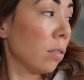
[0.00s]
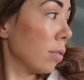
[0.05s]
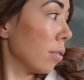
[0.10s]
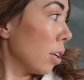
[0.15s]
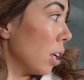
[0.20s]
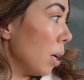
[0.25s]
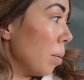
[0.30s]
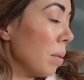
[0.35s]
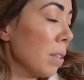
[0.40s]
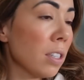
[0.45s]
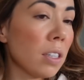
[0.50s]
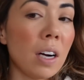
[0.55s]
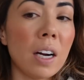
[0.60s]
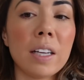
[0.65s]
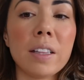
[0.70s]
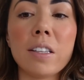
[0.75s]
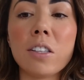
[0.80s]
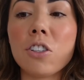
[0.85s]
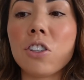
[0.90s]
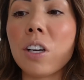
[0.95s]
Grandma's
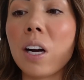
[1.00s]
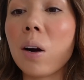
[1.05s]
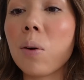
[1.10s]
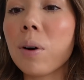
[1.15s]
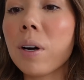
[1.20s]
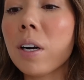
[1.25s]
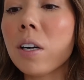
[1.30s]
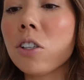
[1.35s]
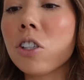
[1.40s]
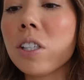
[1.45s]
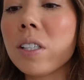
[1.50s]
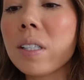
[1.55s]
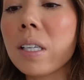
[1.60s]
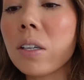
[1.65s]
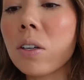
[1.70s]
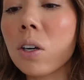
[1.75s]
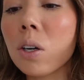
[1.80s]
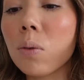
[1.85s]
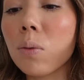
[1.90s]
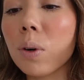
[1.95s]
not in the shower. She's in
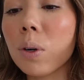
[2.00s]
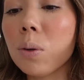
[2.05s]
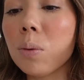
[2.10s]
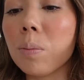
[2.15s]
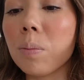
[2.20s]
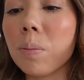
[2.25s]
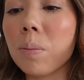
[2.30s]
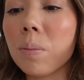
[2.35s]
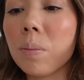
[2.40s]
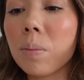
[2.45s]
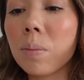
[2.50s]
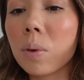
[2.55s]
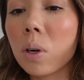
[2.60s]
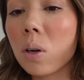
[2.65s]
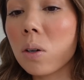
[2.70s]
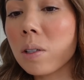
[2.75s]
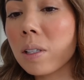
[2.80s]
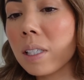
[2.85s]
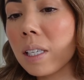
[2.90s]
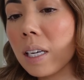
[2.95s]
her room.
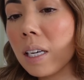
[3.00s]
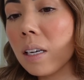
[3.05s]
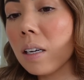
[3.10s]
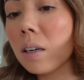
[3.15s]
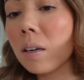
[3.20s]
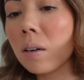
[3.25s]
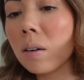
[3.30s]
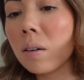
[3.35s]
Go see.